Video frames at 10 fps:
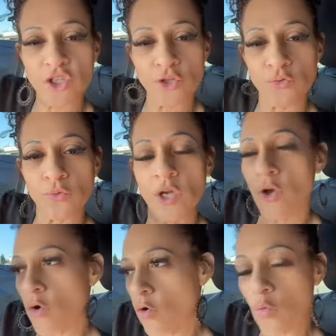you
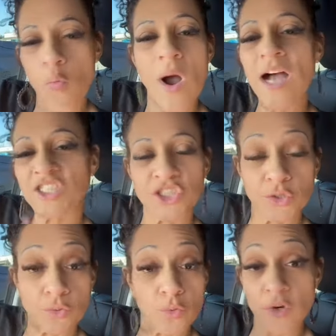or watch
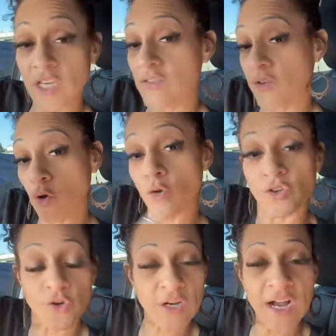you, or even on
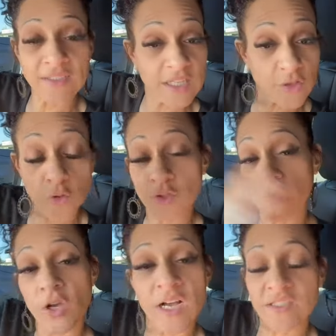your content. Those of
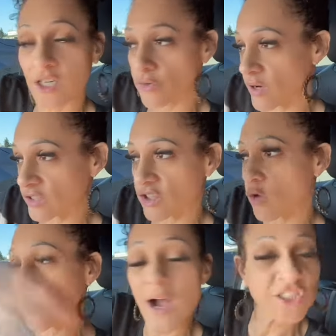you content creators, they're
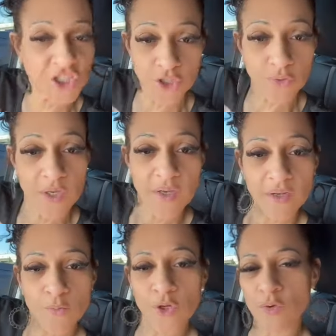watching you.
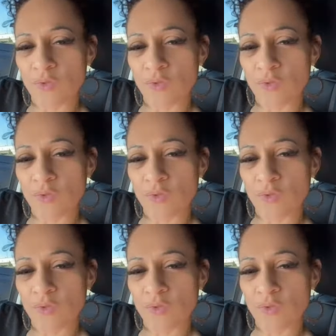What do you